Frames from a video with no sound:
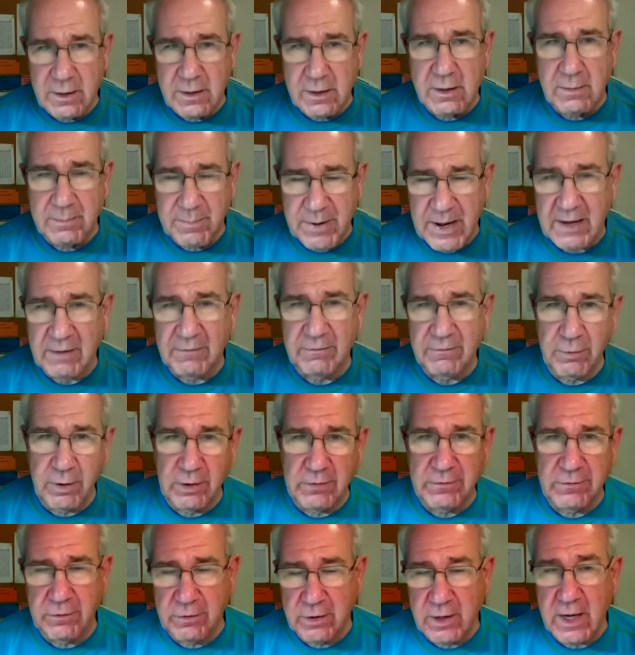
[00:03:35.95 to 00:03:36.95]
the pass
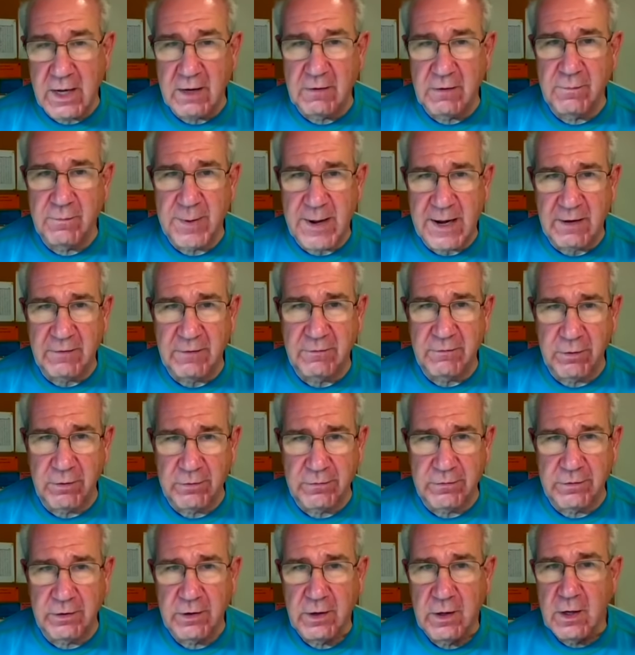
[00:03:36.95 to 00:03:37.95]
rusher, the edge pass
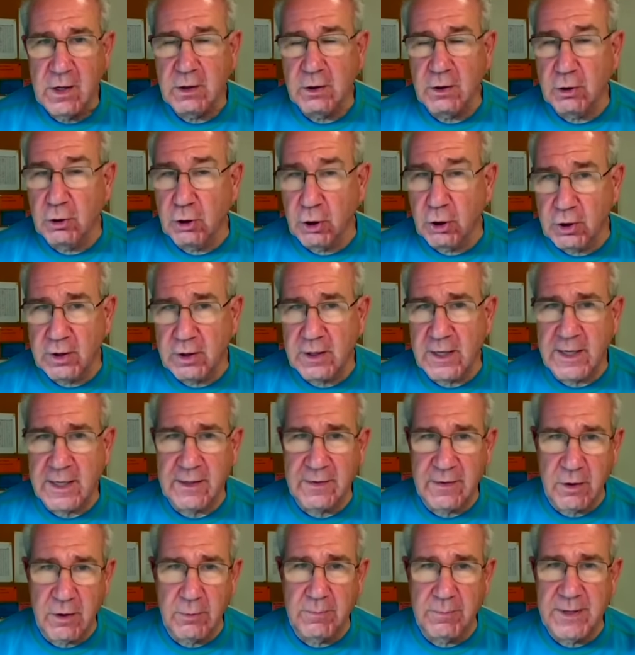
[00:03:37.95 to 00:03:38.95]
rusher, look
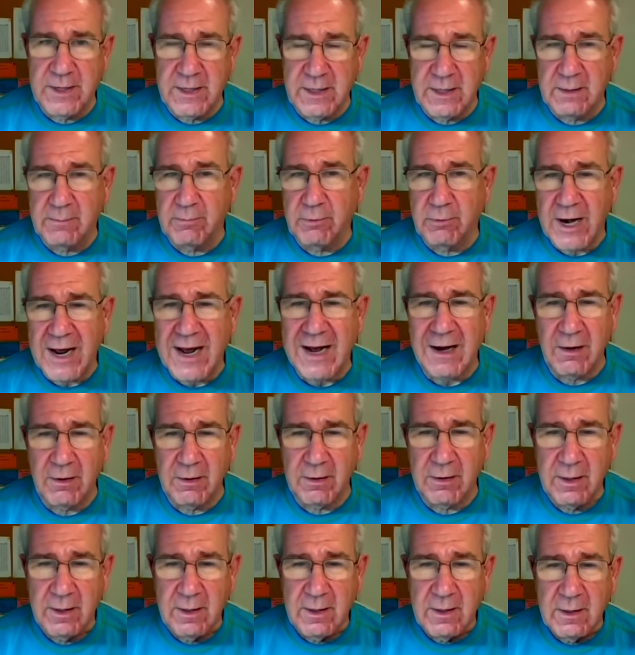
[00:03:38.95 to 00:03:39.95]
like they're beating
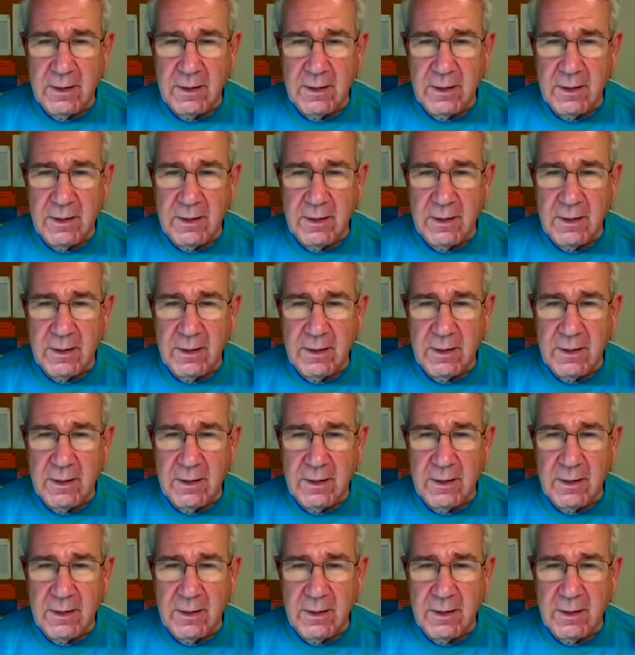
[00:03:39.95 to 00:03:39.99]
Brown,